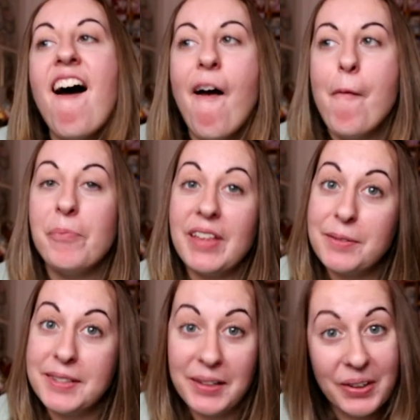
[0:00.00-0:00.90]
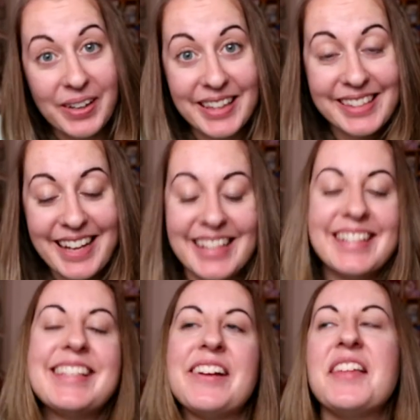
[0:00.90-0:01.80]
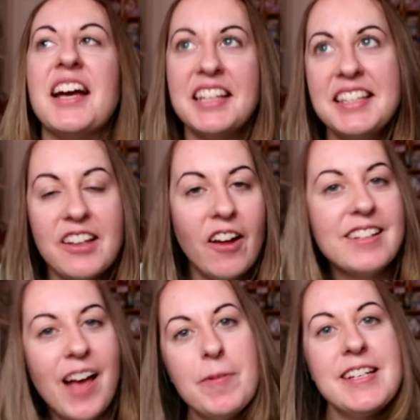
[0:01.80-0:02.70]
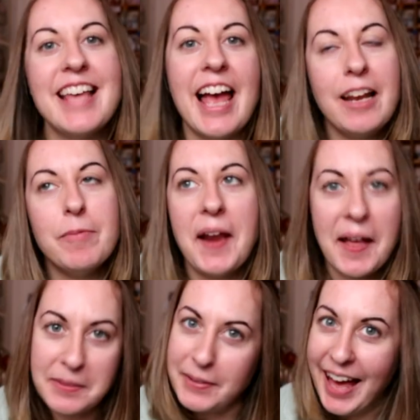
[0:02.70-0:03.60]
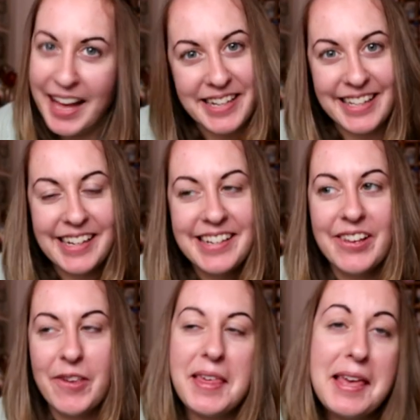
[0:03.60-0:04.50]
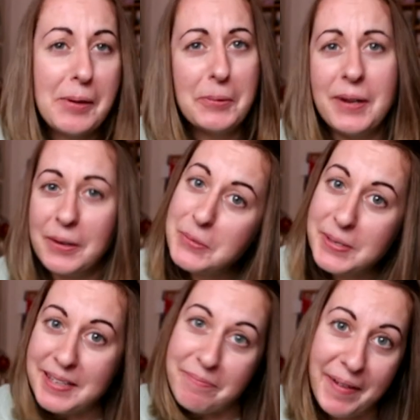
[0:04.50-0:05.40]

Um, these ones are long instead, so they're just starting to come into their element as we head into the cooler autumn